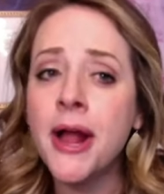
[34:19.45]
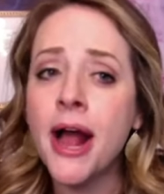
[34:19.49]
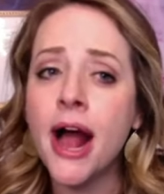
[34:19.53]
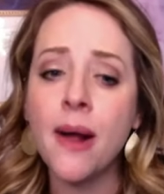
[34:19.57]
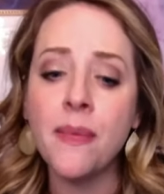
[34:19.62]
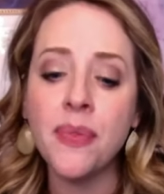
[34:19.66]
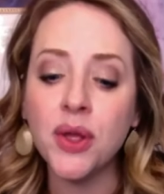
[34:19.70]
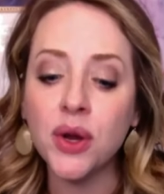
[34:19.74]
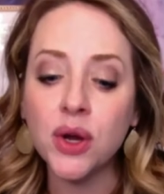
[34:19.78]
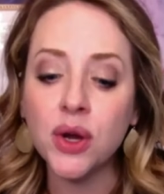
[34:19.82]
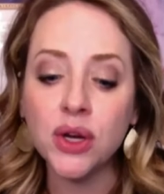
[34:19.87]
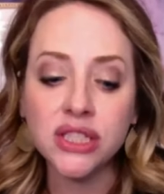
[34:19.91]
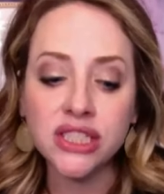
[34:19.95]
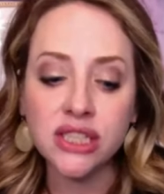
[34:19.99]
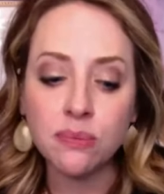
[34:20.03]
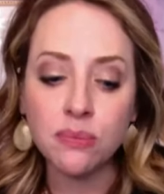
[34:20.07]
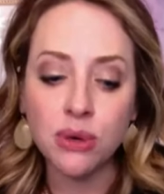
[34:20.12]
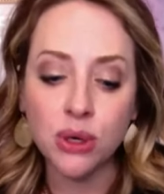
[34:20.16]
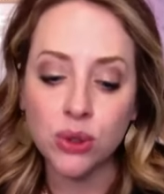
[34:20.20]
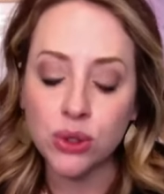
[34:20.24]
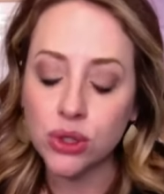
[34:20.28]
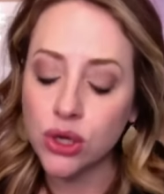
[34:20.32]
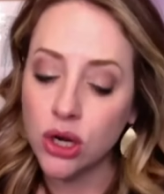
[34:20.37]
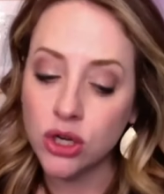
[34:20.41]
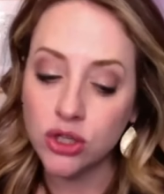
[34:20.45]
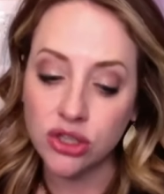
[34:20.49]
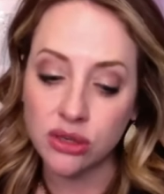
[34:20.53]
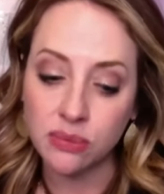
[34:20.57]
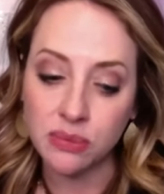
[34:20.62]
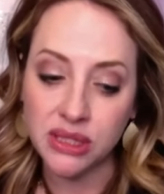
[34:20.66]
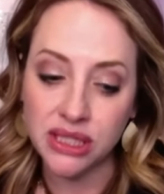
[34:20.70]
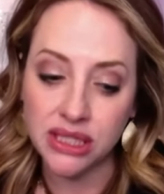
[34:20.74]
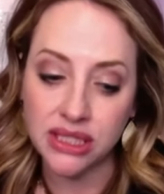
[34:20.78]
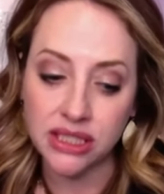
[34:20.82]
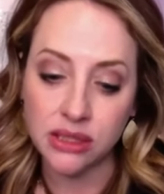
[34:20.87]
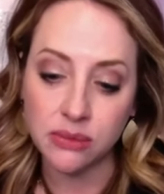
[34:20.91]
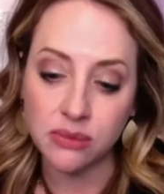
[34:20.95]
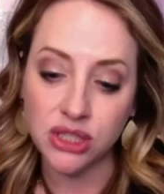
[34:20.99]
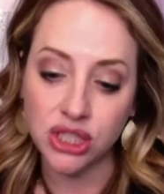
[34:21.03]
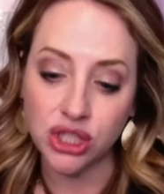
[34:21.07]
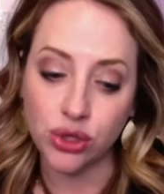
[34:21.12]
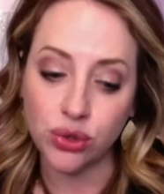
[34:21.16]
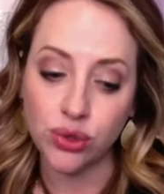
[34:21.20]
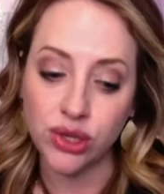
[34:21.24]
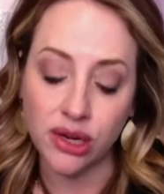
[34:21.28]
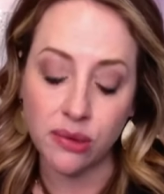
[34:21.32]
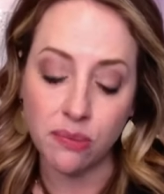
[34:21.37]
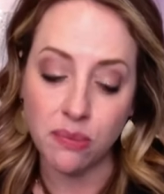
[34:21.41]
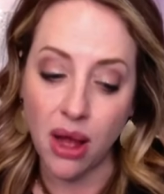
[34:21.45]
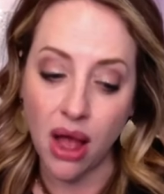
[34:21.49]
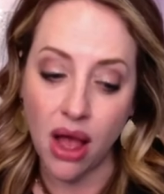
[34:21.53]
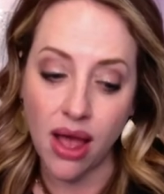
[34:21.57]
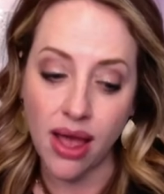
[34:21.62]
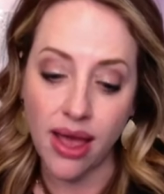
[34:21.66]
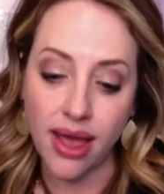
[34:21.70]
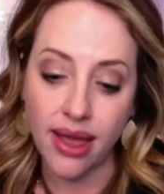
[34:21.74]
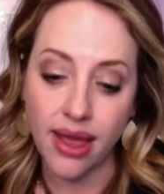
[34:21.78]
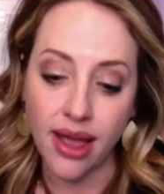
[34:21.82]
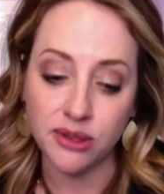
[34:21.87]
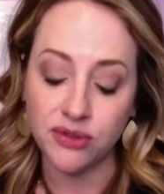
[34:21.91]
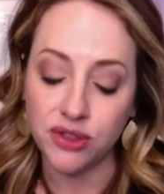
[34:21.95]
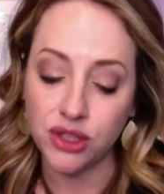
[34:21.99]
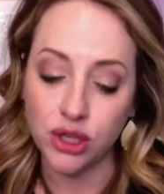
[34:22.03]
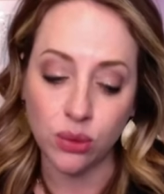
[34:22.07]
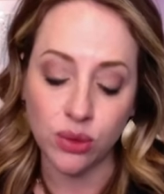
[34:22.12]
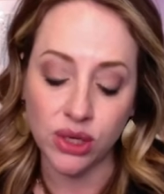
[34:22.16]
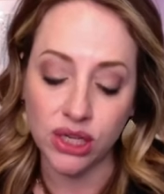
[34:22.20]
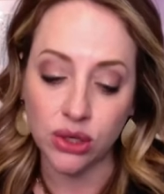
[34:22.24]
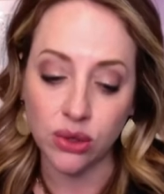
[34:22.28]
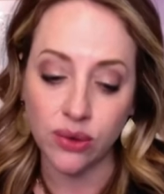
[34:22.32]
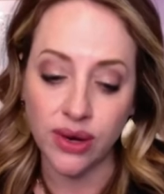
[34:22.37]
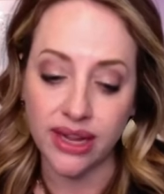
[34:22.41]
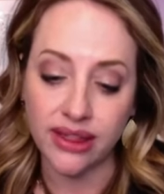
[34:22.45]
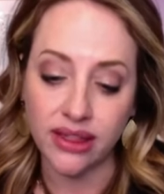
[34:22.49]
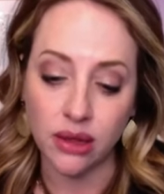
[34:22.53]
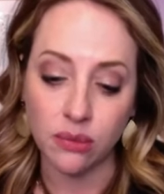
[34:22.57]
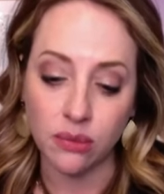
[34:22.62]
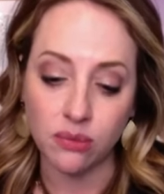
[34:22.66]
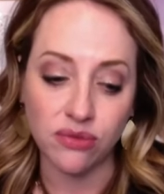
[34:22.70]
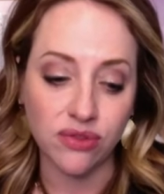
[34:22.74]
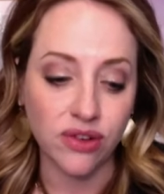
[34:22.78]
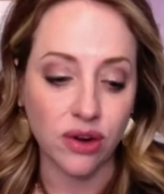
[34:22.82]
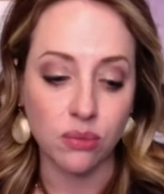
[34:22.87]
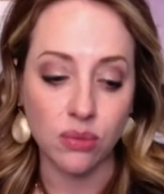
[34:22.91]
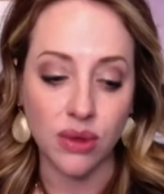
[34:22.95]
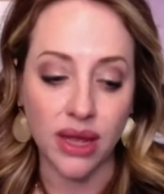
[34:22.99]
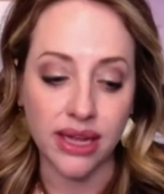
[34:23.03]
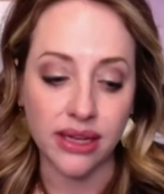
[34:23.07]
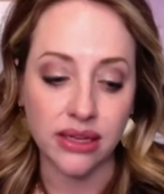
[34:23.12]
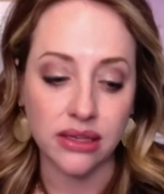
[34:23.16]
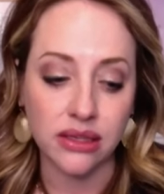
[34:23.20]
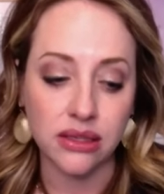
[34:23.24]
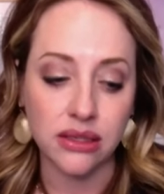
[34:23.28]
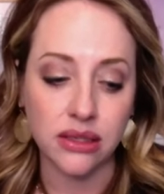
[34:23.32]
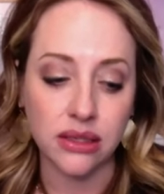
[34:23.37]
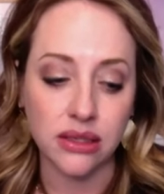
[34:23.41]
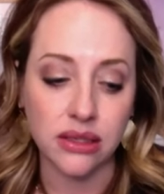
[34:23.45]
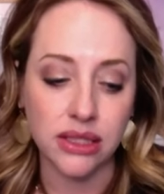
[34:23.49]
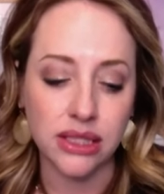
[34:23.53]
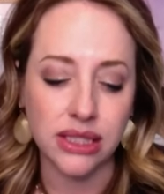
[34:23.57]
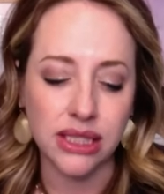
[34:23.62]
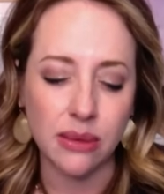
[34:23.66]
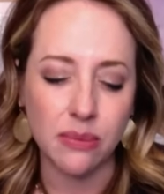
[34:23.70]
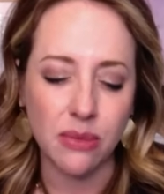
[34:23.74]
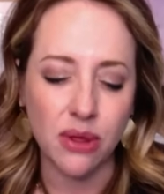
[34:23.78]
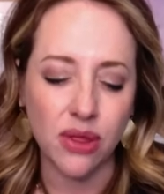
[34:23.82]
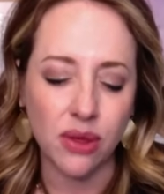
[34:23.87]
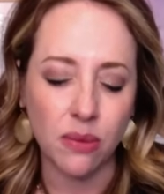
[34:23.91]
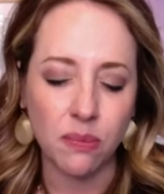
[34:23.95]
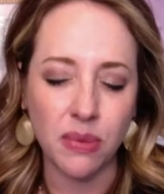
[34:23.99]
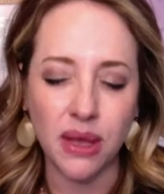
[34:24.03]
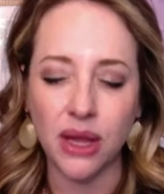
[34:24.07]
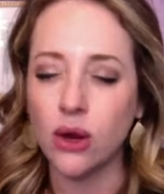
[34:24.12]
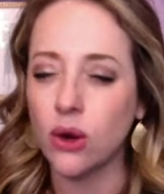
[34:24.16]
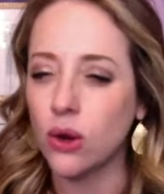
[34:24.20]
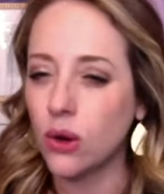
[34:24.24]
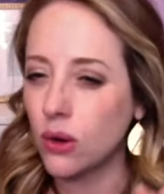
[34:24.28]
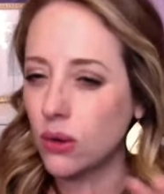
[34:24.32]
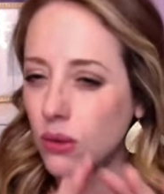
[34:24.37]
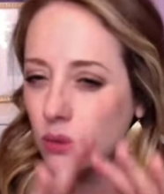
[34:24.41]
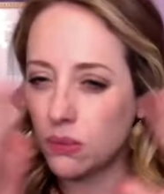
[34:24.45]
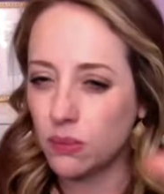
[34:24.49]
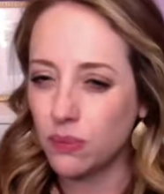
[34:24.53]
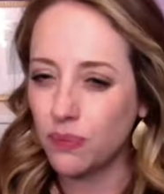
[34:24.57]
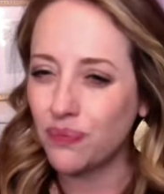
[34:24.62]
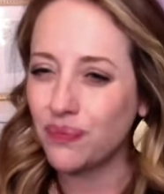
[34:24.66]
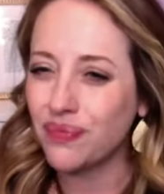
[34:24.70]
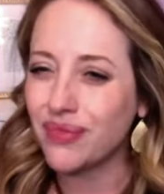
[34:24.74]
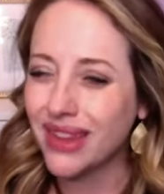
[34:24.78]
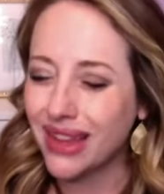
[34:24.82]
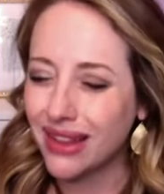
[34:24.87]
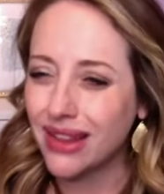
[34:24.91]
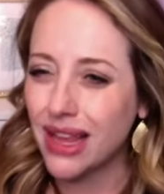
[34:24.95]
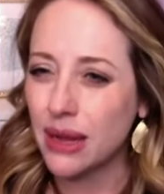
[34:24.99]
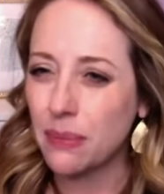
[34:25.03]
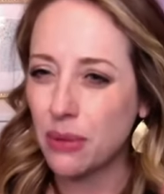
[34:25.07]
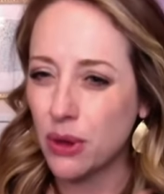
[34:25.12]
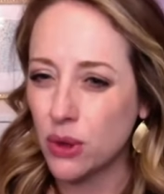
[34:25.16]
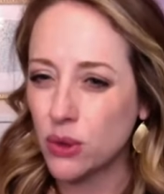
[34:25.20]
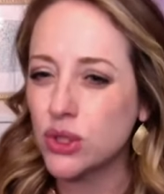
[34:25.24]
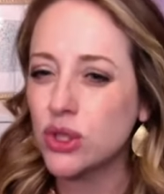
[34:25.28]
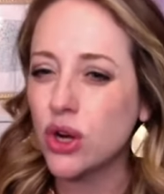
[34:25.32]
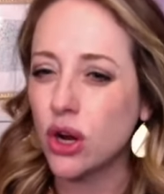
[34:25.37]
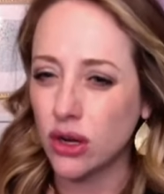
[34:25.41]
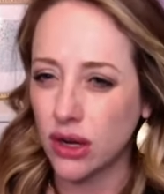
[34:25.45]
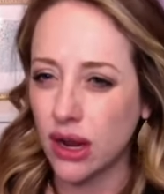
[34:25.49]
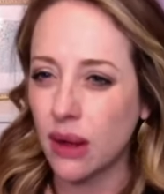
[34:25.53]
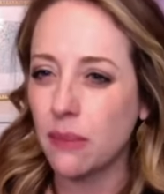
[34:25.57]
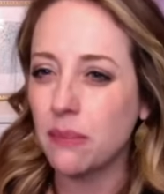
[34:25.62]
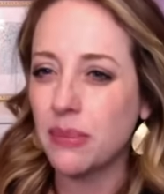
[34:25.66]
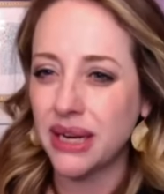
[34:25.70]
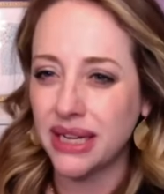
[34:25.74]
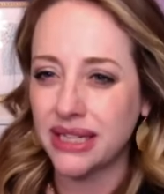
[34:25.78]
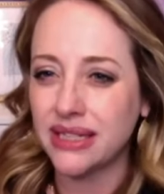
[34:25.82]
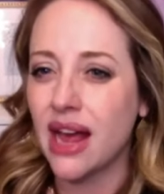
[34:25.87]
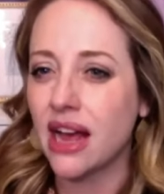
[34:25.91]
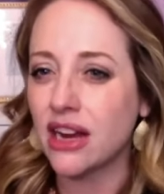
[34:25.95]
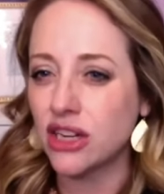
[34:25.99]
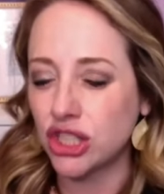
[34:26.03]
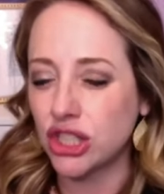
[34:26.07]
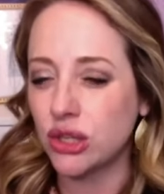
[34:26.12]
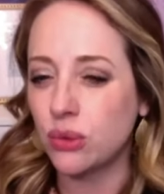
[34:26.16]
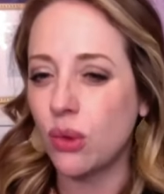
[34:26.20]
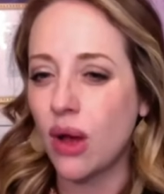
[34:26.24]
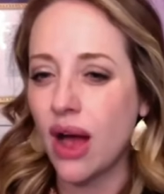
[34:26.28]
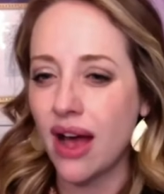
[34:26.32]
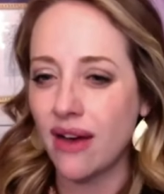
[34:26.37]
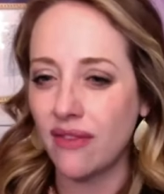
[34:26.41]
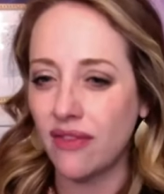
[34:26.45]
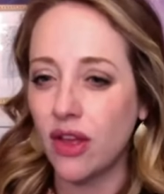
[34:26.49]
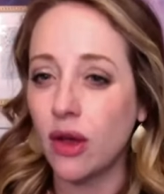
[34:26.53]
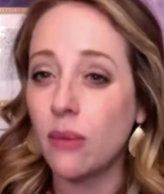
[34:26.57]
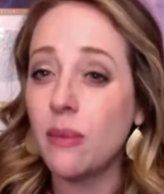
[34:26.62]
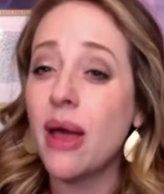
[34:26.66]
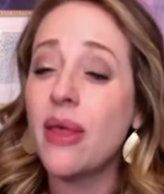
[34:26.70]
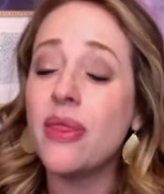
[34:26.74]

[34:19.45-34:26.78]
And there are some postcard drip systems that you can buy if you don't want to create them from like some of the bigger like postcard companies actually will have them.